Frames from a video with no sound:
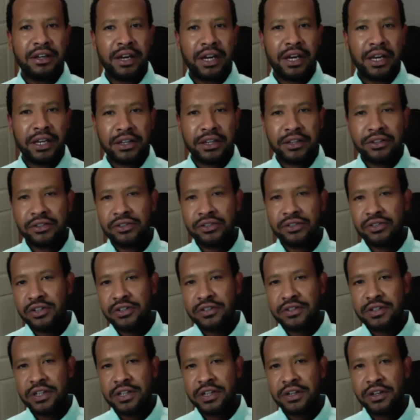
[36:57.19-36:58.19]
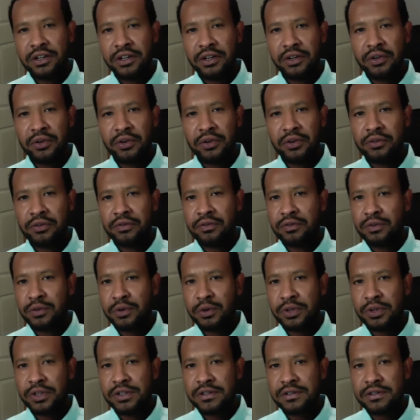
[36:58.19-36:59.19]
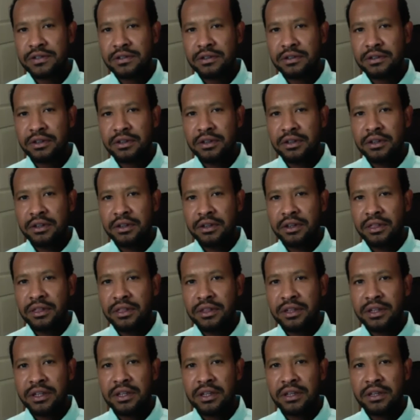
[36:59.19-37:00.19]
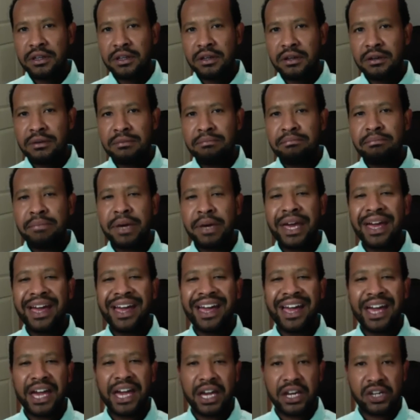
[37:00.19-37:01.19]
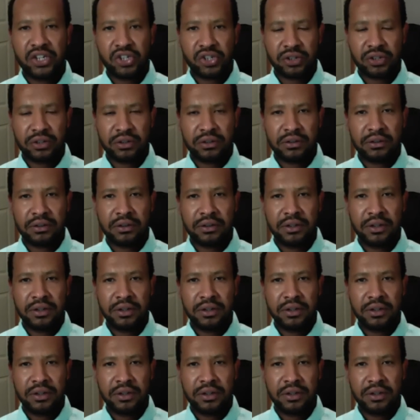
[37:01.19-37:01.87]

I can just hear in her voice the passion